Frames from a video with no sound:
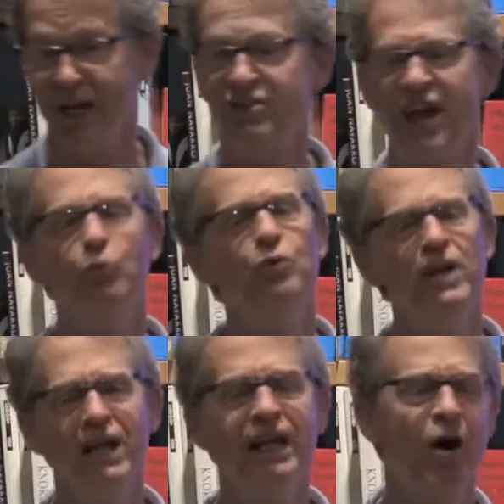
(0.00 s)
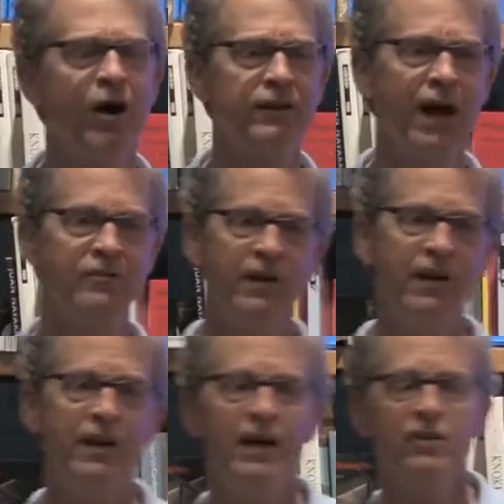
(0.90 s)
a really hard life.
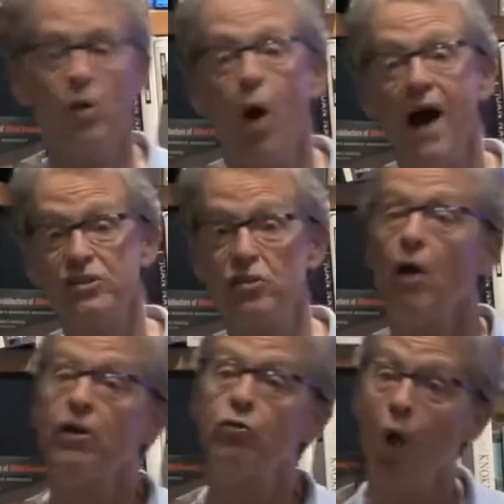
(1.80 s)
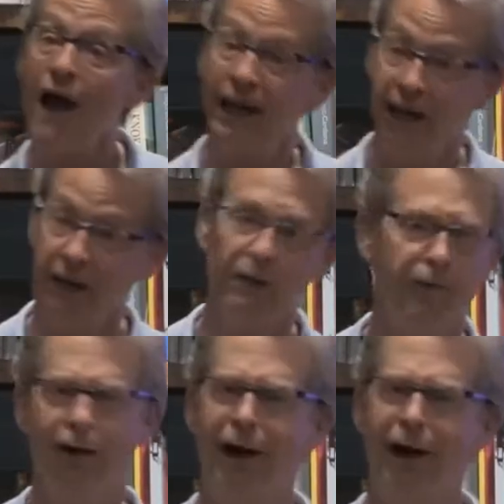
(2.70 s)
So I started writing. I don't